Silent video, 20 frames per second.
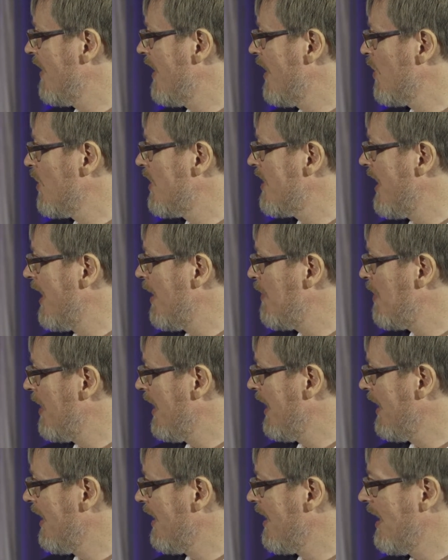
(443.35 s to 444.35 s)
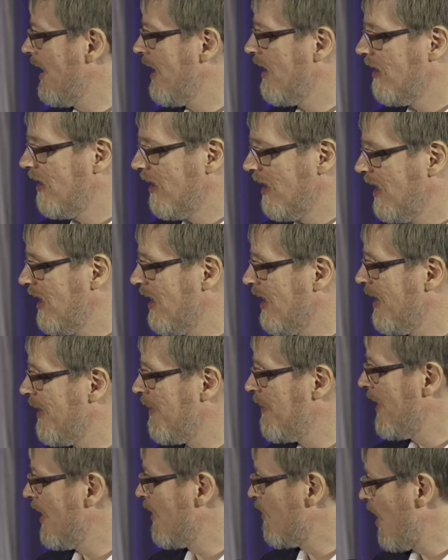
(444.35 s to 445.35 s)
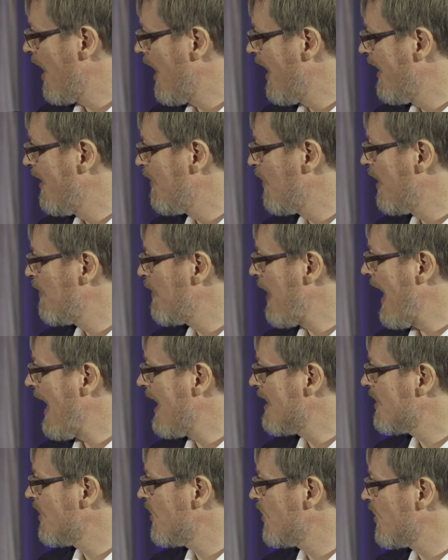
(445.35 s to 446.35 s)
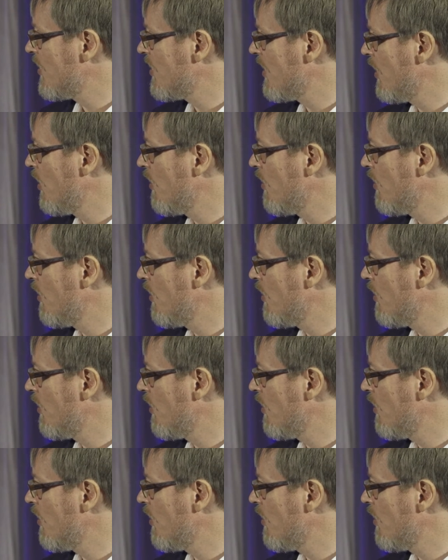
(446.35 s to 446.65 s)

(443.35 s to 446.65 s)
videotaping their ride with passengers,